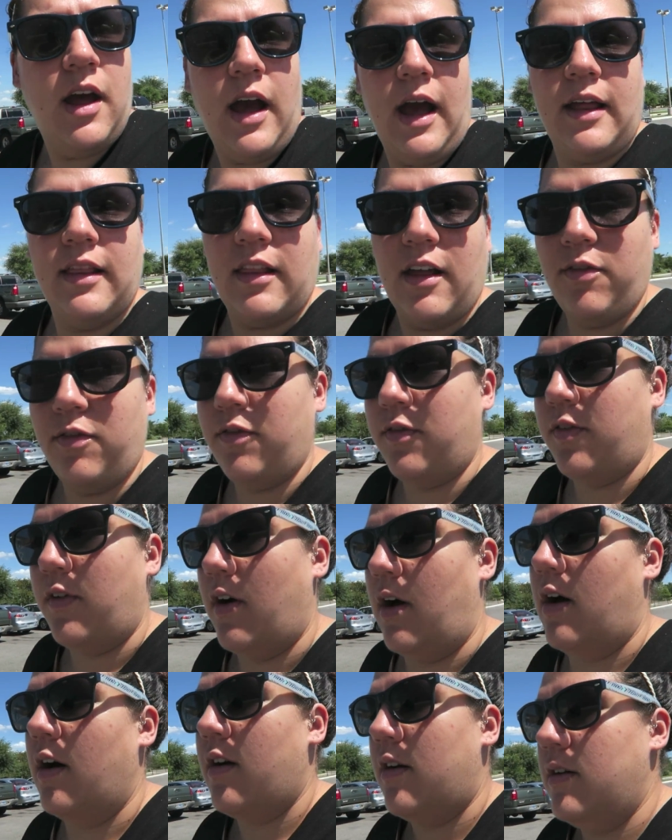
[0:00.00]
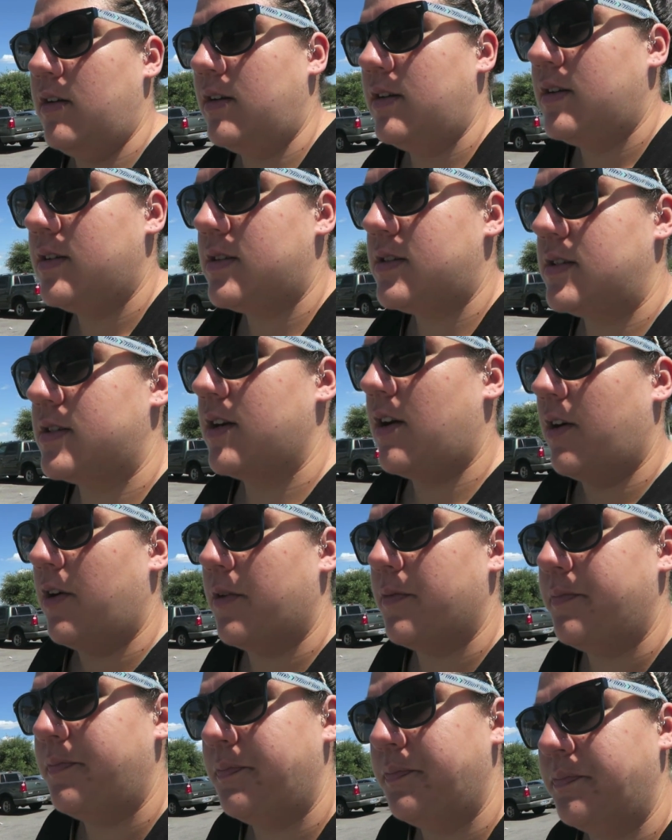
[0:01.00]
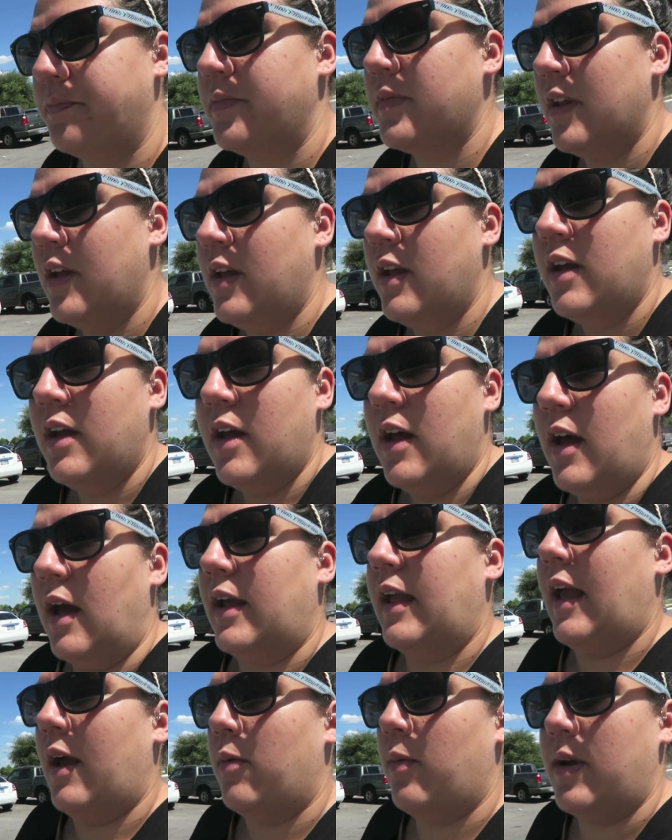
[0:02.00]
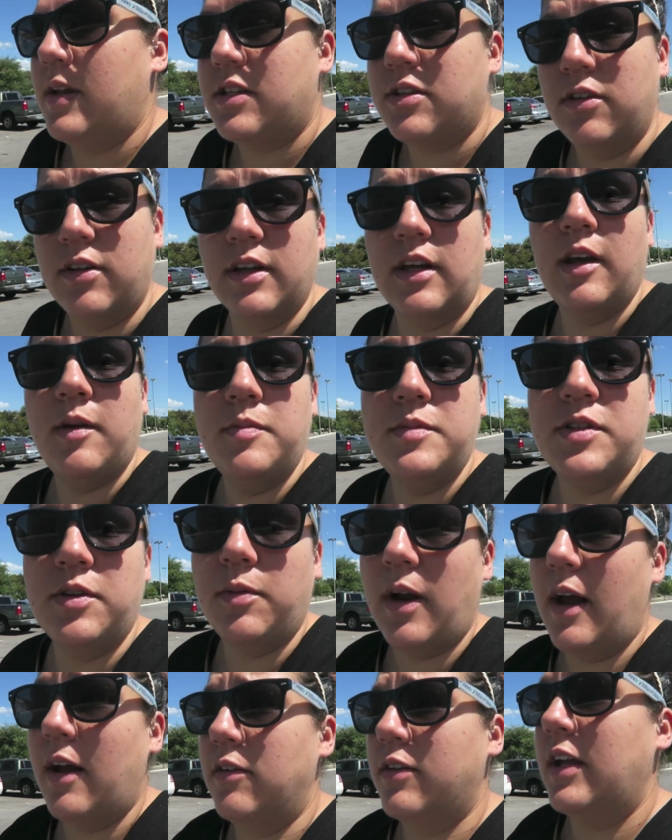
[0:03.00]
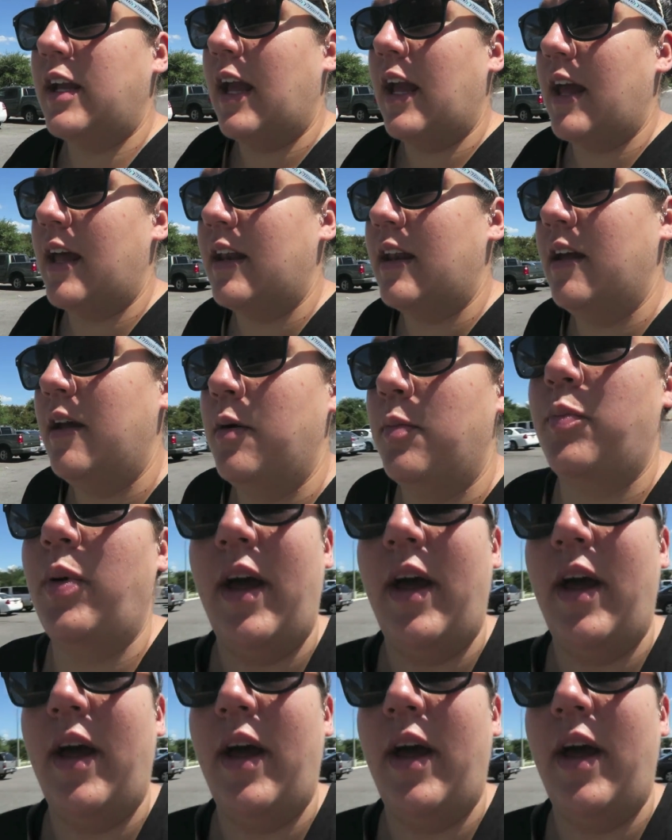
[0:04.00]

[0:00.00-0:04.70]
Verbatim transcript: I love fall, so can't wait till it comes around again.